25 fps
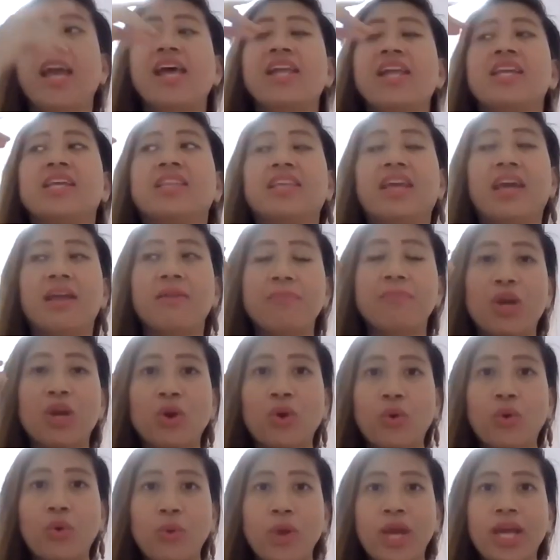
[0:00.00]
And it can
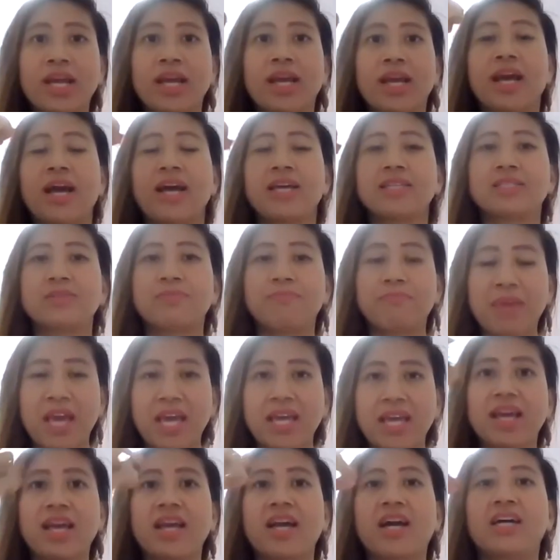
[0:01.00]
be quick as
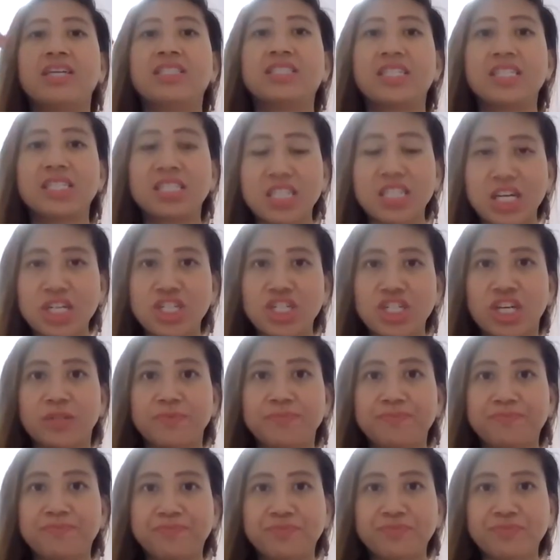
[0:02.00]
making a
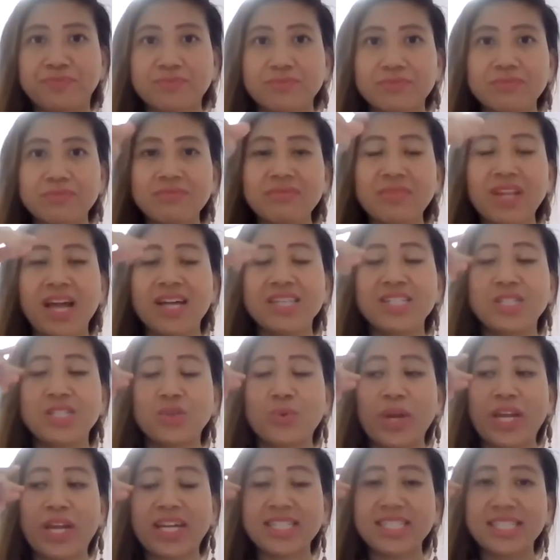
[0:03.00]
decision, as
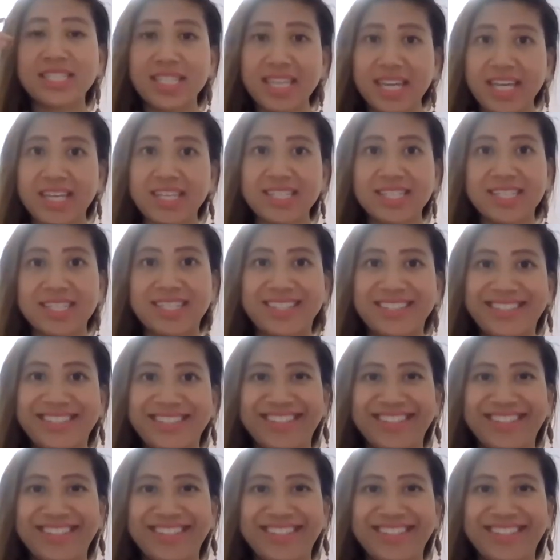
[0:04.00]
quick as this.